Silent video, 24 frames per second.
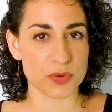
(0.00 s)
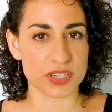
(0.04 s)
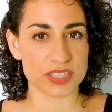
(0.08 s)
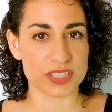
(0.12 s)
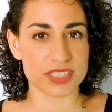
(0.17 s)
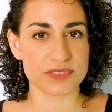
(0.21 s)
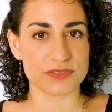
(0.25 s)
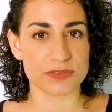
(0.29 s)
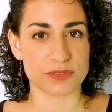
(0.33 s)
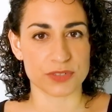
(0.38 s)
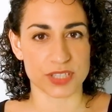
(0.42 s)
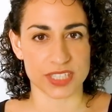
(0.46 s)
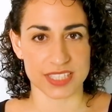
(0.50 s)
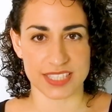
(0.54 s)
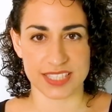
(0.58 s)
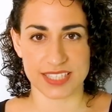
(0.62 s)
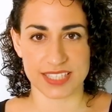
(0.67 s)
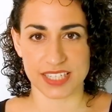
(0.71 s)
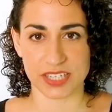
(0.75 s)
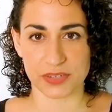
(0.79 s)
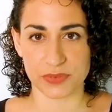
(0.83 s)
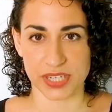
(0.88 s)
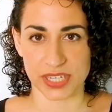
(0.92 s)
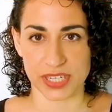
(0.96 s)
words and phrases
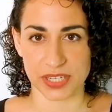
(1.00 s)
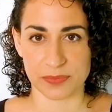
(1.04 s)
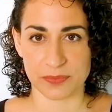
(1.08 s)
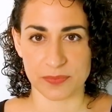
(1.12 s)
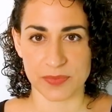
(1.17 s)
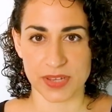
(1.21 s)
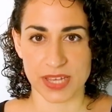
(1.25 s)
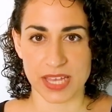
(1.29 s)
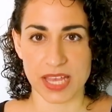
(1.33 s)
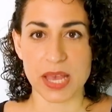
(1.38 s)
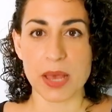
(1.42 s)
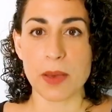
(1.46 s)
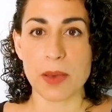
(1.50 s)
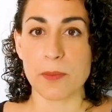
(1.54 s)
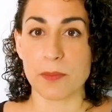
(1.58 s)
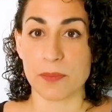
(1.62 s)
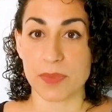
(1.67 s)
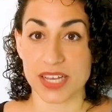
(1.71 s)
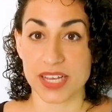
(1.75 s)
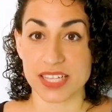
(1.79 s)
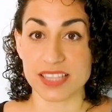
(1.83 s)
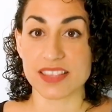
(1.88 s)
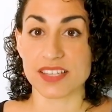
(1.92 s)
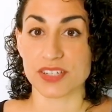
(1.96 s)
in Greek.
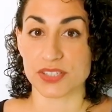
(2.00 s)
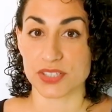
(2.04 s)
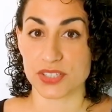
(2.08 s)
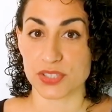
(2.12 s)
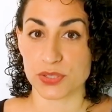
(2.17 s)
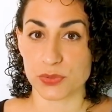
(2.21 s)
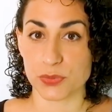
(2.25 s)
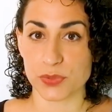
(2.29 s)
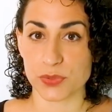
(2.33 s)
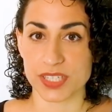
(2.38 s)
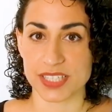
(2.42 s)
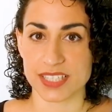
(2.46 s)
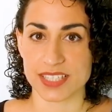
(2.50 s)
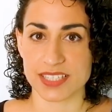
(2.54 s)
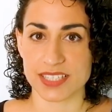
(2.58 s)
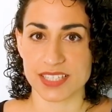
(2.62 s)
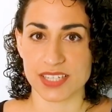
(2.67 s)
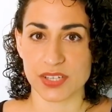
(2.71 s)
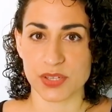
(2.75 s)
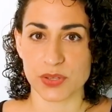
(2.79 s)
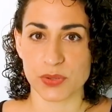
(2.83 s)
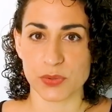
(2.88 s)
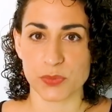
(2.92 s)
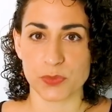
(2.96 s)
But there's a twist.
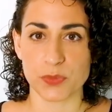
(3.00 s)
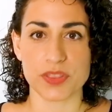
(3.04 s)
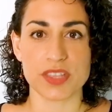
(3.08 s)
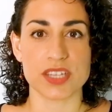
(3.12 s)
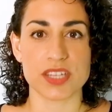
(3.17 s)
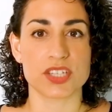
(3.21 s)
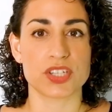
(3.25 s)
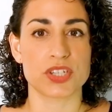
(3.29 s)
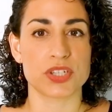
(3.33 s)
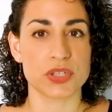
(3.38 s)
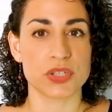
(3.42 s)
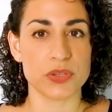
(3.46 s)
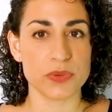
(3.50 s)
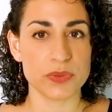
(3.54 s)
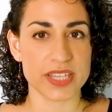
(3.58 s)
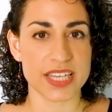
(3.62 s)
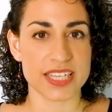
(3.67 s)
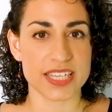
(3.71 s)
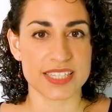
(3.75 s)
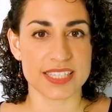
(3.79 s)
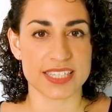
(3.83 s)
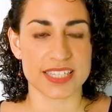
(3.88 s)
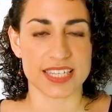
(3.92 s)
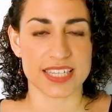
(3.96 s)
With each new
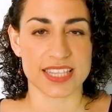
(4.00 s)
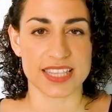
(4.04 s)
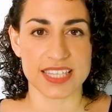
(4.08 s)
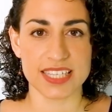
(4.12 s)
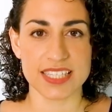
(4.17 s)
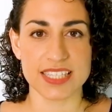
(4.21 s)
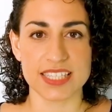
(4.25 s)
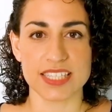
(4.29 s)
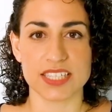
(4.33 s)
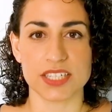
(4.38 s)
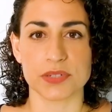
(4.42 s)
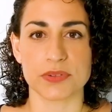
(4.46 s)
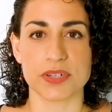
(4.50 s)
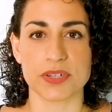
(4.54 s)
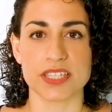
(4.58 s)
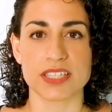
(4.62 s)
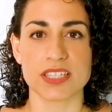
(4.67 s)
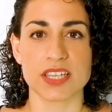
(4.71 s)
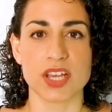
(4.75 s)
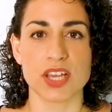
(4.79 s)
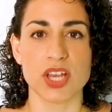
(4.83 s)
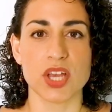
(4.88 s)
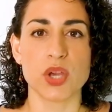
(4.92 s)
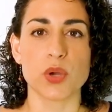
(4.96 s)
lesson in this series,
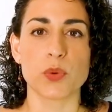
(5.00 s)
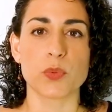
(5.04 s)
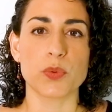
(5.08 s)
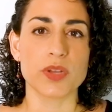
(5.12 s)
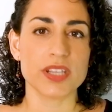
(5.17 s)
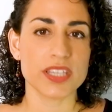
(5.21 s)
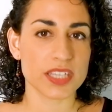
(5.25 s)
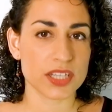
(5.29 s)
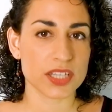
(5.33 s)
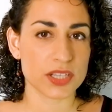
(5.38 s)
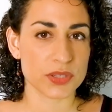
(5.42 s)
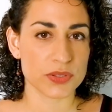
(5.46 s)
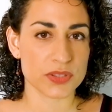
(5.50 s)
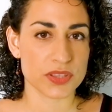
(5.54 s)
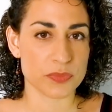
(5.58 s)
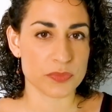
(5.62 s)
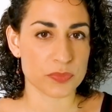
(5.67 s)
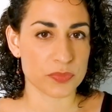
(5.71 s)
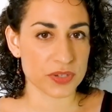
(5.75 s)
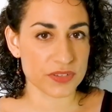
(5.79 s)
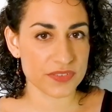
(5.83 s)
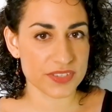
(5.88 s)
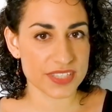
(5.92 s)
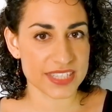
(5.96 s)
we'll include the
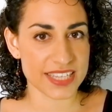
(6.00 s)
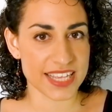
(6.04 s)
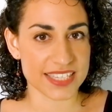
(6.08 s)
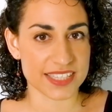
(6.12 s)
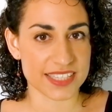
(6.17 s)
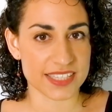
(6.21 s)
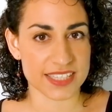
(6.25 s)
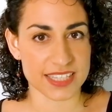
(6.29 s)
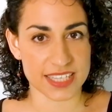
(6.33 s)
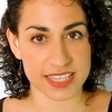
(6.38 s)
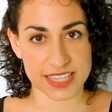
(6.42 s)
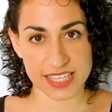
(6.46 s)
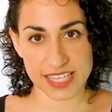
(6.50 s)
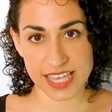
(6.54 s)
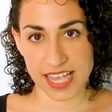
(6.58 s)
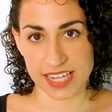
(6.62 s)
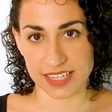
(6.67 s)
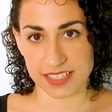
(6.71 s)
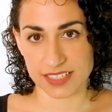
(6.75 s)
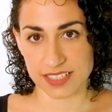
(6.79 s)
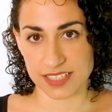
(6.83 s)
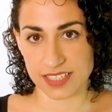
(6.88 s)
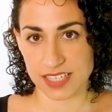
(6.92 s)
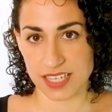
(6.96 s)
previous lessons at the
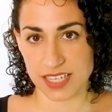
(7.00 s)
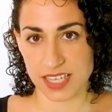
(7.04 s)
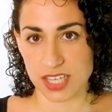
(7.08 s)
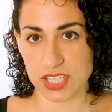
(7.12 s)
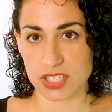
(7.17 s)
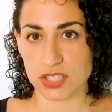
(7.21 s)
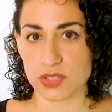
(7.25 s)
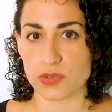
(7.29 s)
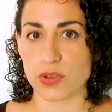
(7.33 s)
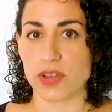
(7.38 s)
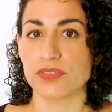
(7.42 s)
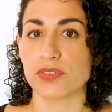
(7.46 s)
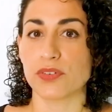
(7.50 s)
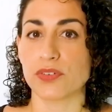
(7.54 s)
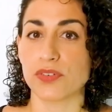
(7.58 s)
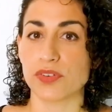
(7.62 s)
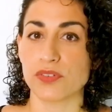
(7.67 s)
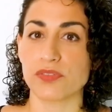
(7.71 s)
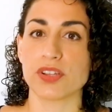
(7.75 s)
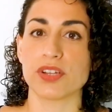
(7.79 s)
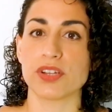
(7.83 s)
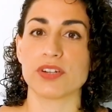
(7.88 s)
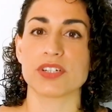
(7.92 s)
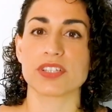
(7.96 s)
end. So after
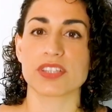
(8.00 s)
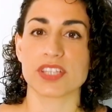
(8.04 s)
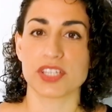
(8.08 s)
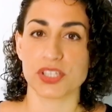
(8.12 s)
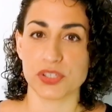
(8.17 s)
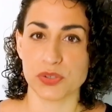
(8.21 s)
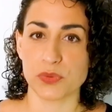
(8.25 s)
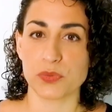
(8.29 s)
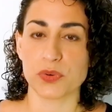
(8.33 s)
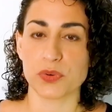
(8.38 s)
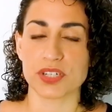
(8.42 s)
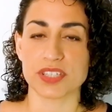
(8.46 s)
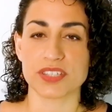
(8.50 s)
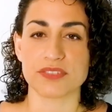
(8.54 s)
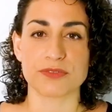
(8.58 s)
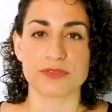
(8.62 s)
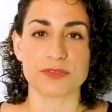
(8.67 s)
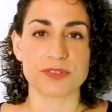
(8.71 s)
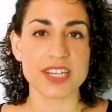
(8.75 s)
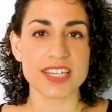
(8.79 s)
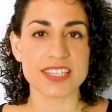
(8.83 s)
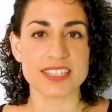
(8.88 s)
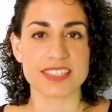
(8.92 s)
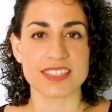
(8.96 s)
you've learned the new words and
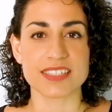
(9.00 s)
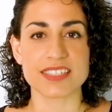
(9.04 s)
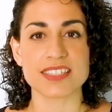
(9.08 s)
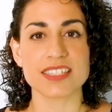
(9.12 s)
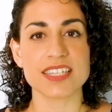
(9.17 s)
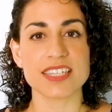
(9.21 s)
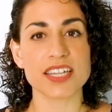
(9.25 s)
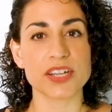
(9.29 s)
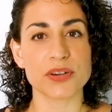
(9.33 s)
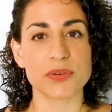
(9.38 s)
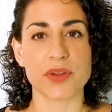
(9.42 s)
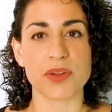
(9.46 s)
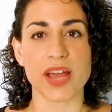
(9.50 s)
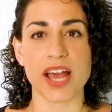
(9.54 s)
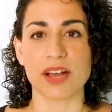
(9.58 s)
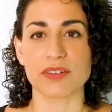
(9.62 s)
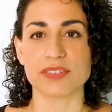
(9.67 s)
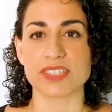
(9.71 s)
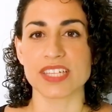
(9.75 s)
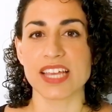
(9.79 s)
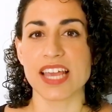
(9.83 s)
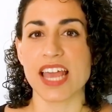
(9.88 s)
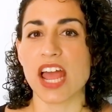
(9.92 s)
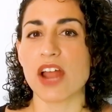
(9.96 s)
phrases, stick around
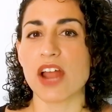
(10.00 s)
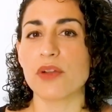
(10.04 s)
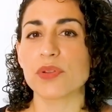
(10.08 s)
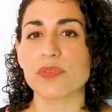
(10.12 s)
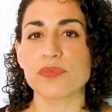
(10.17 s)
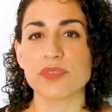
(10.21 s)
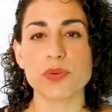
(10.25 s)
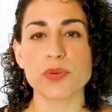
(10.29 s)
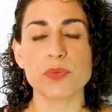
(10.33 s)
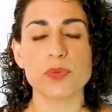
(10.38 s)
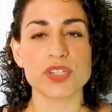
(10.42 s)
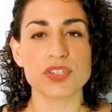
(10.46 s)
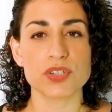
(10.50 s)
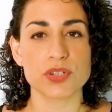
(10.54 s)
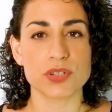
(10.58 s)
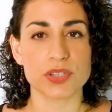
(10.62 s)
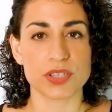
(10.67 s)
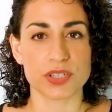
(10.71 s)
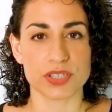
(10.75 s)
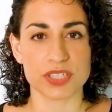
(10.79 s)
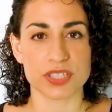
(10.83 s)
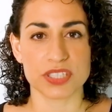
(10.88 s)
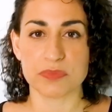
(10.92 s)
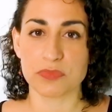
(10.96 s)
and review what you
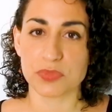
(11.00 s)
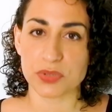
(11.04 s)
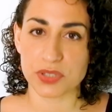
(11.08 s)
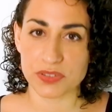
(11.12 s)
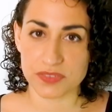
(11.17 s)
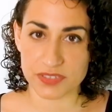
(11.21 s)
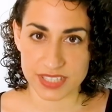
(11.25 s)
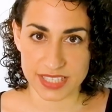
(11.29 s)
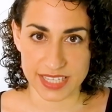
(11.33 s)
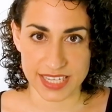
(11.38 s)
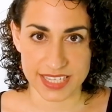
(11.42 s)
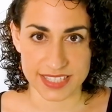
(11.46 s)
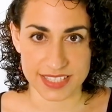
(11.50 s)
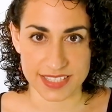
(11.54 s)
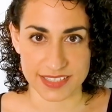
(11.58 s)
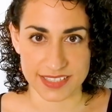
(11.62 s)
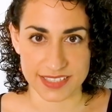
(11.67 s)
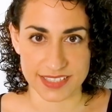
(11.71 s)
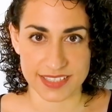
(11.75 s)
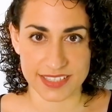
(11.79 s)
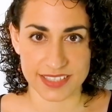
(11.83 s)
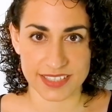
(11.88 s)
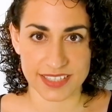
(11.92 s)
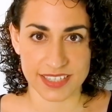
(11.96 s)
learned in previous
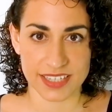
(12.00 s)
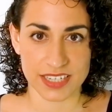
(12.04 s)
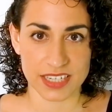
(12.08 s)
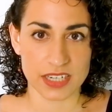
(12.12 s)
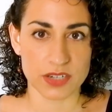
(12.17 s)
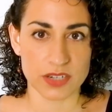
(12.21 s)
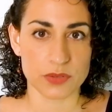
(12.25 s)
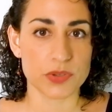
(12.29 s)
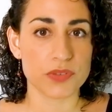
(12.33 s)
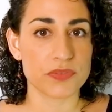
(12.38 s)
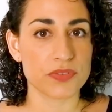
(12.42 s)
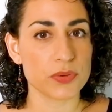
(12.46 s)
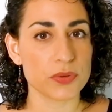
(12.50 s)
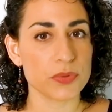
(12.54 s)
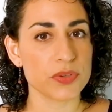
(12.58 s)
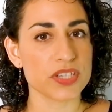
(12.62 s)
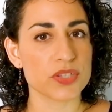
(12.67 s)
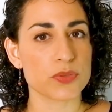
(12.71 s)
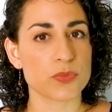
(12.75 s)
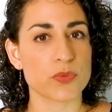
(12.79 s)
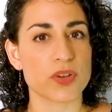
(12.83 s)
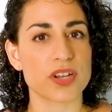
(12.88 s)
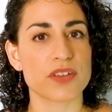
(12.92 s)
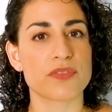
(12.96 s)
lessons. Reviewing
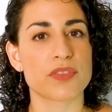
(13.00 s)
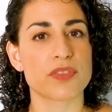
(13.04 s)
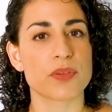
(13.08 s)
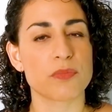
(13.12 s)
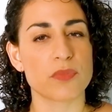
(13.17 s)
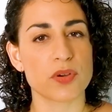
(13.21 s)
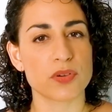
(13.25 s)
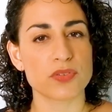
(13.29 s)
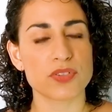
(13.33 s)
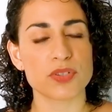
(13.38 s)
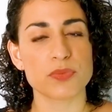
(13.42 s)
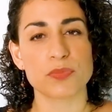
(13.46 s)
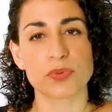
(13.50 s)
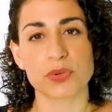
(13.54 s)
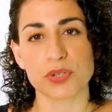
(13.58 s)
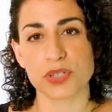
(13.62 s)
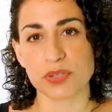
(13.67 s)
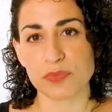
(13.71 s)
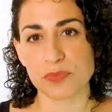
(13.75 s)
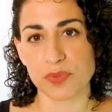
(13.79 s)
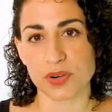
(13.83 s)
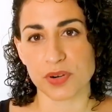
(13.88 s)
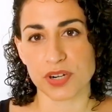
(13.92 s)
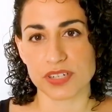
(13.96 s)
is one of the most
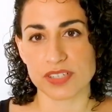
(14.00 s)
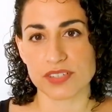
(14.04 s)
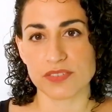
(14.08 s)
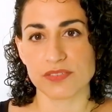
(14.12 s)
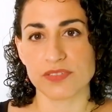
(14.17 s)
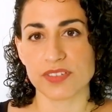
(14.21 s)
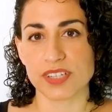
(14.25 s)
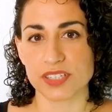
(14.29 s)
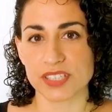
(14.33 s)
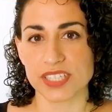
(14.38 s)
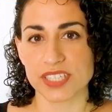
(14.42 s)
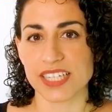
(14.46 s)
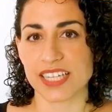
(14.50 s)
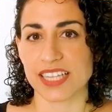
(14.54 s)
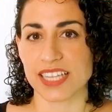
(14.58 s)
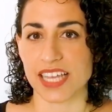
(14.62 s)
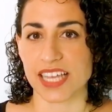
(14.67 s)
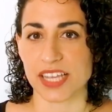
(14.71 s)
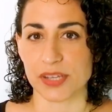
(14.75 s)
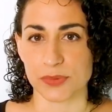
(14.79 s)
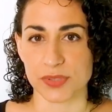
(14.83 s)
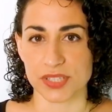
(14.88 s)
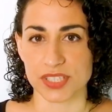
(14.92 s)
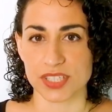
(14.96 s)
important parts of learning
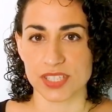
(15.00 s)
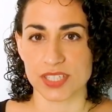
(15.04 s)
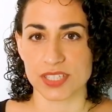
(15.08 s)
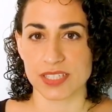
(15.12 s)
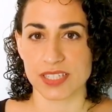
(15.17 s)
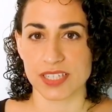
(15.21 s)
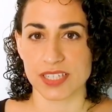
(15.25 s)
language.